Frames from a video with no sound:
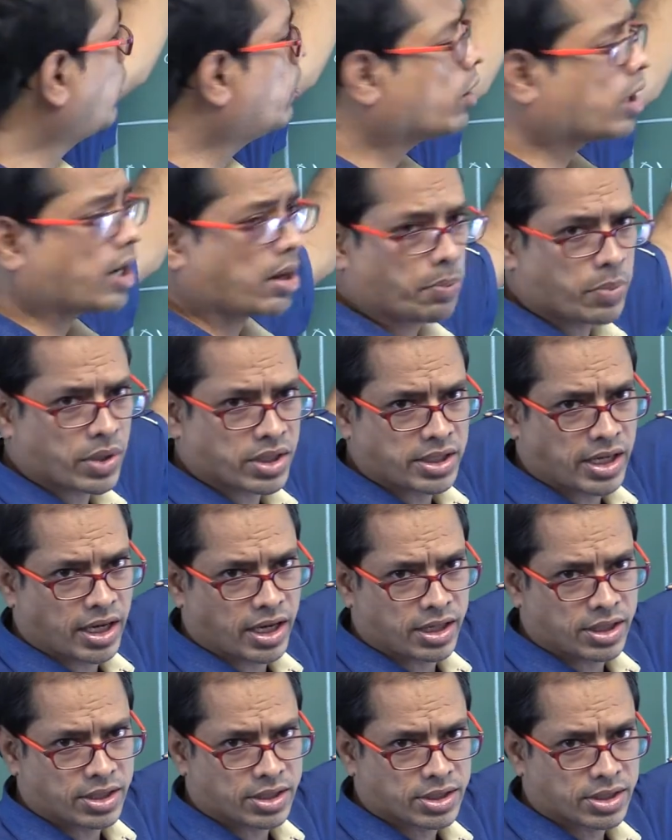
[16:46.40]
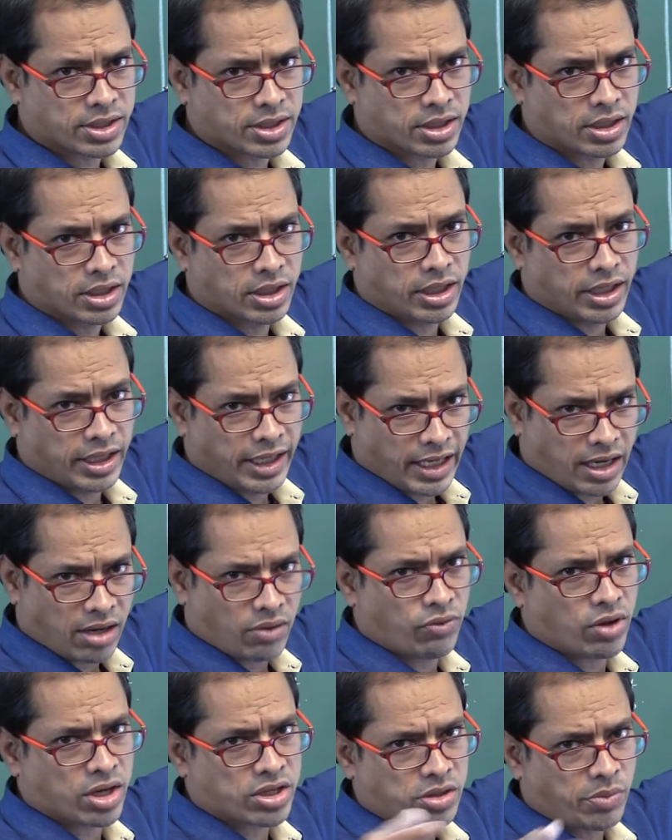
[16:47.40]
represents
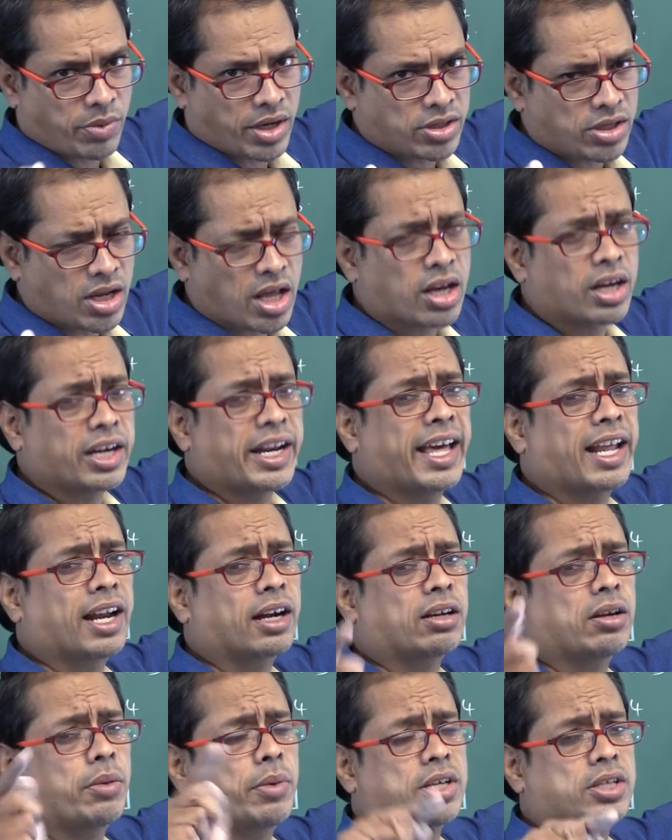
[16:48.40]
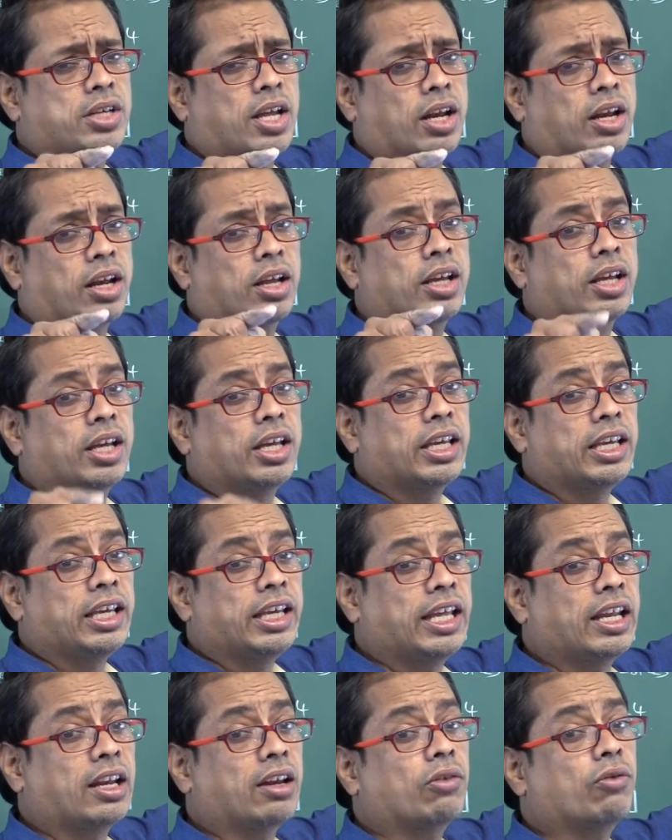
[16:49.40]
inverse measure, direct measure.
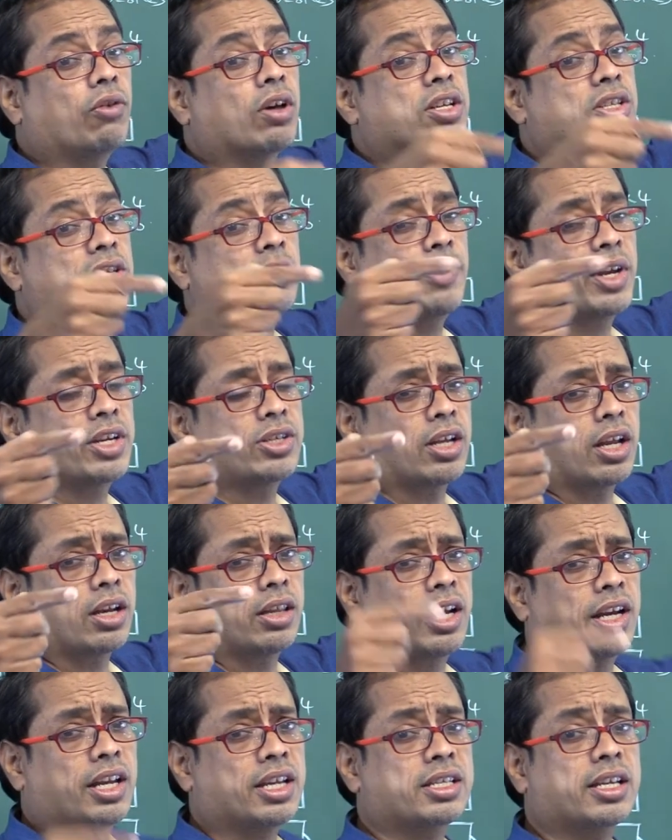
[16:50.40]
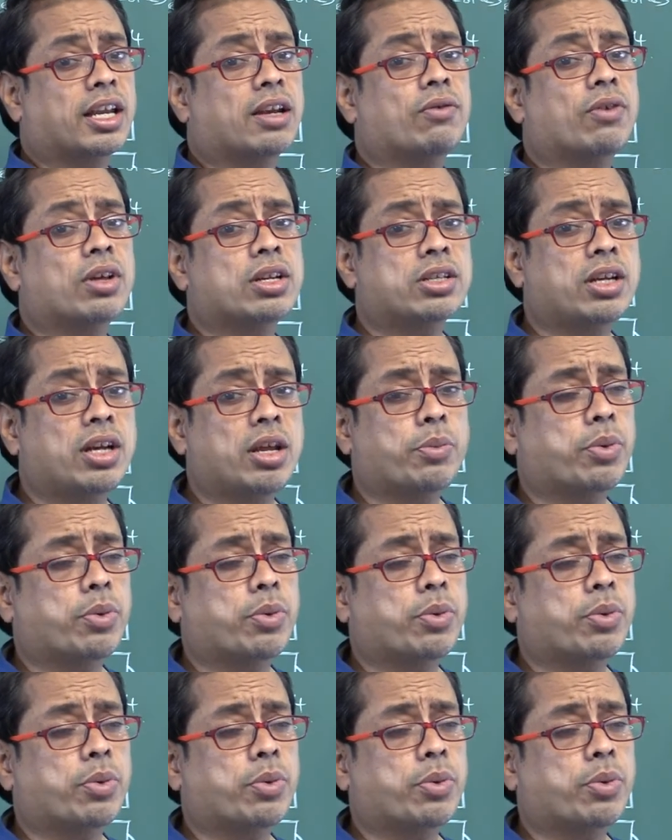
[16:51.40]
Inverse measure, that is inversely